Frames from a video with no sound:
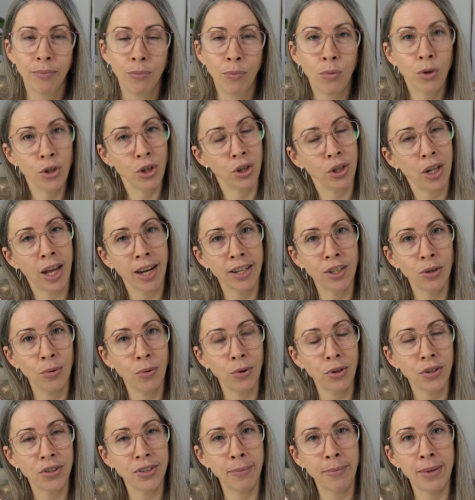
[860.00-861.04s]
would you like to
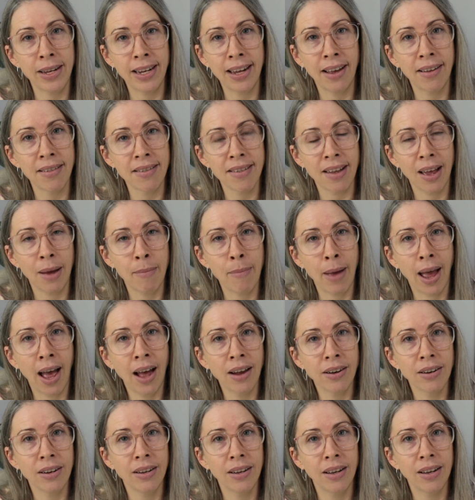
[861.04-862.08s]
watch something else
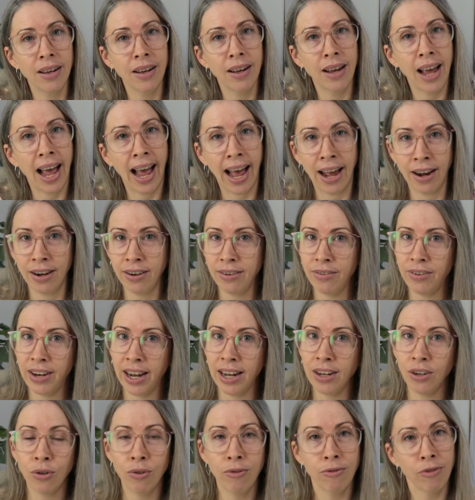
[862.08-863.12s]
about how to
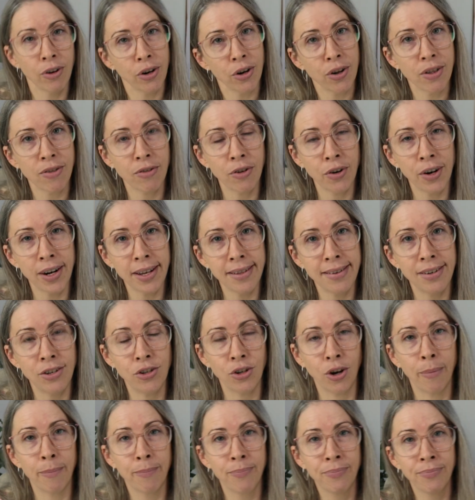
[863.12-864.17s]
take good photos for your Etsy
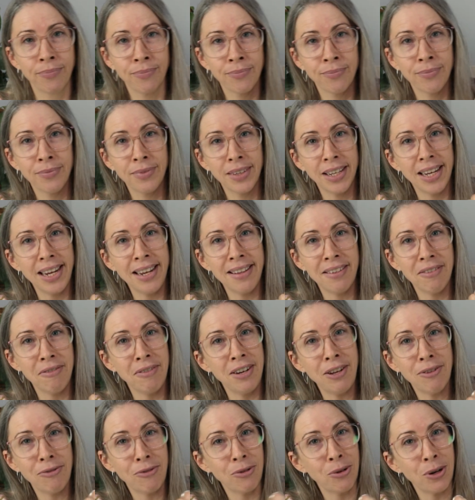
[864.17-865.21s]
shop? Here's a
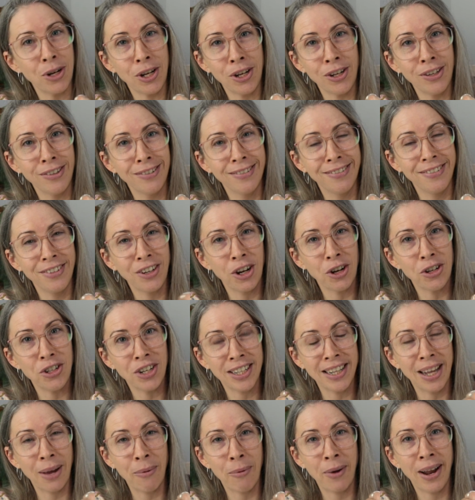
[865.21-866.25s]
video for you. Go
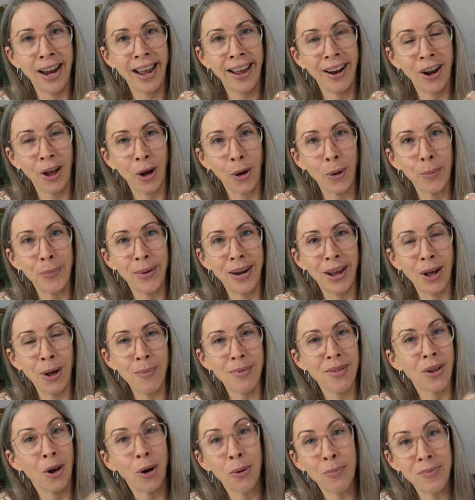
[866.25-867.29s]
check that one out. I hope it
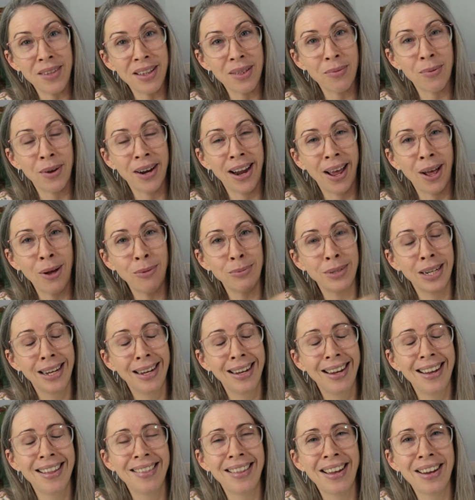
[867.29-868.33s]
helps. I hope this one helped.
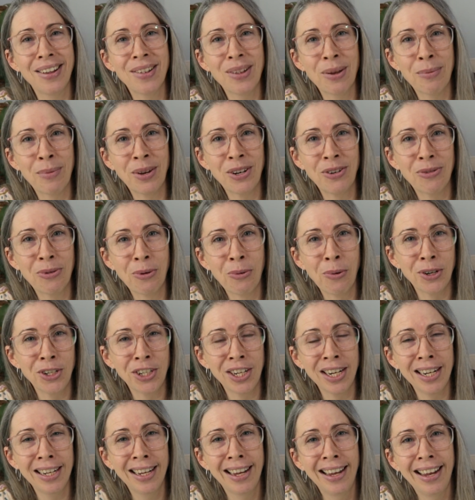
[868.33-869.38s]
Thanks so much for
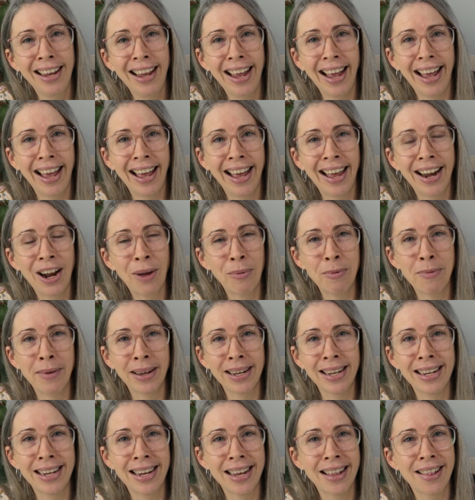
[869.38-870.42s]
watching, and I'll be
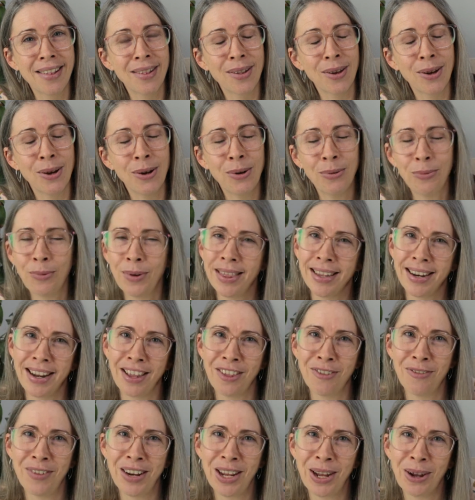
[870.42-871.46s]
back again soon with
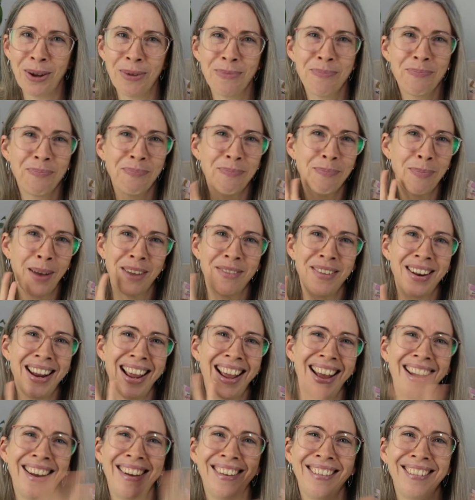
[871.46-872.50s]
another video. Bye for
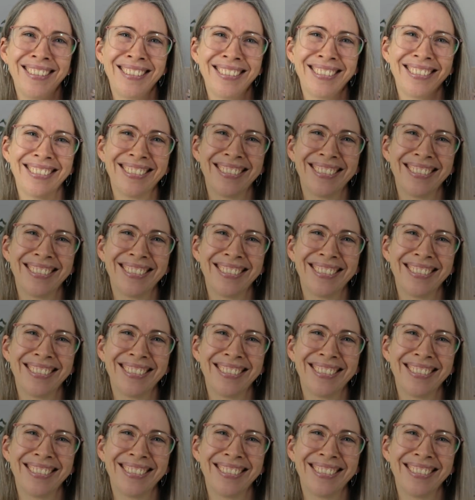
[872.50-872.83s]
now.